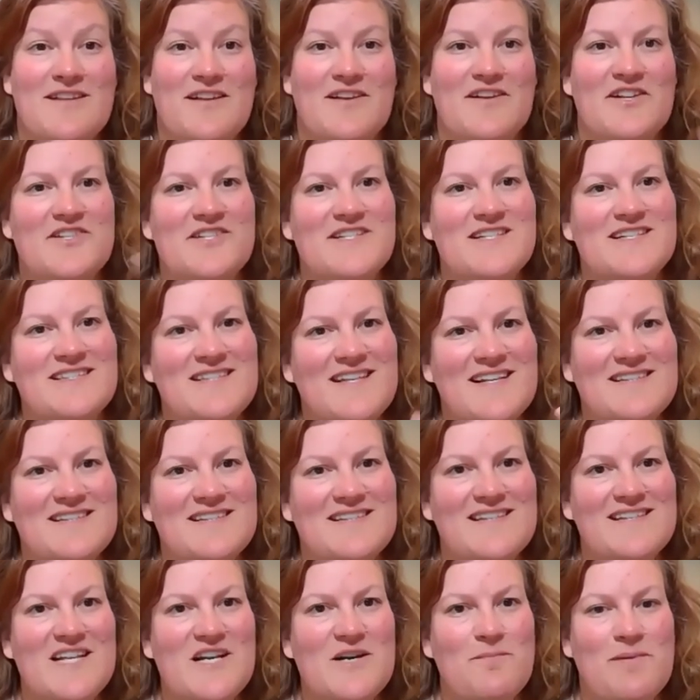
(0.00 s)
So could you just tell
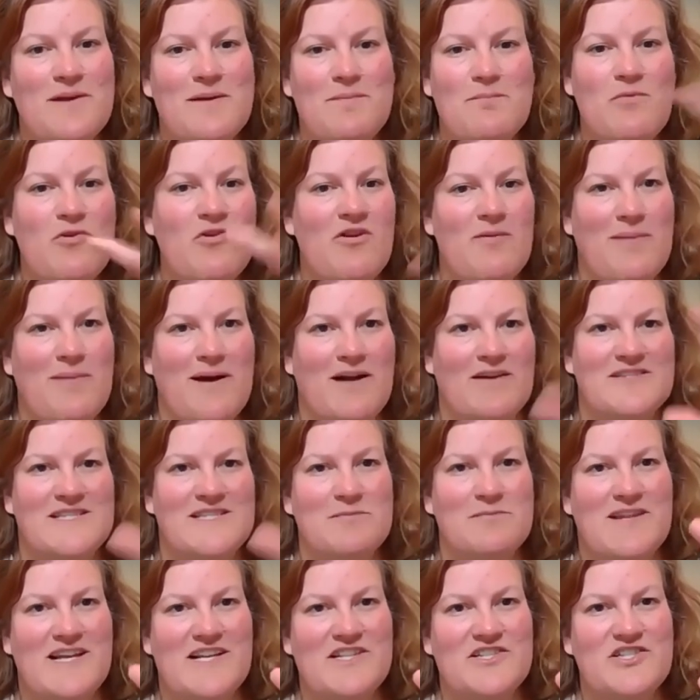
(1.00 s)
us a little bit more about
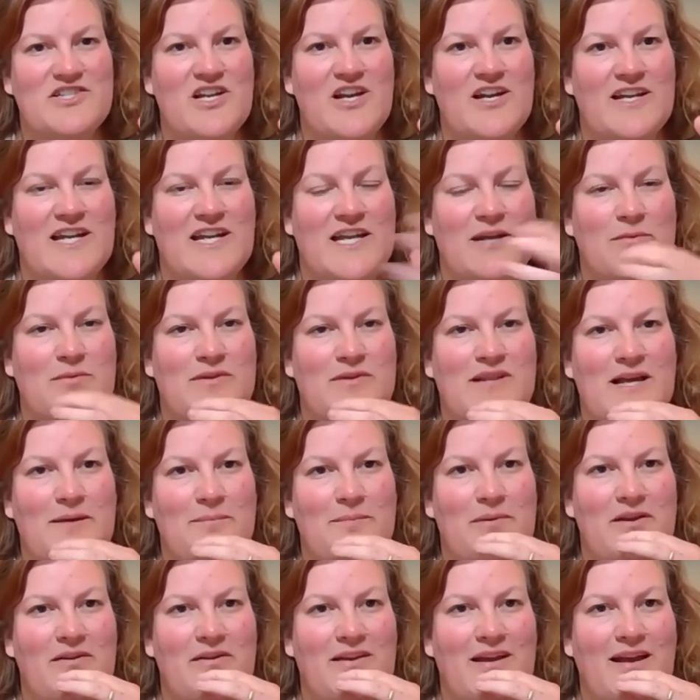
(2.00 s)
some of that journey? Would
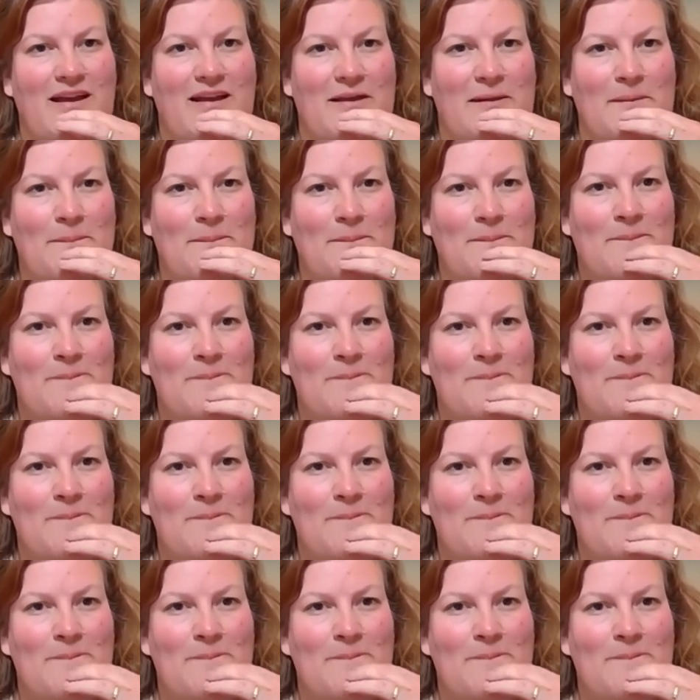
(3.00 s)
that be okay?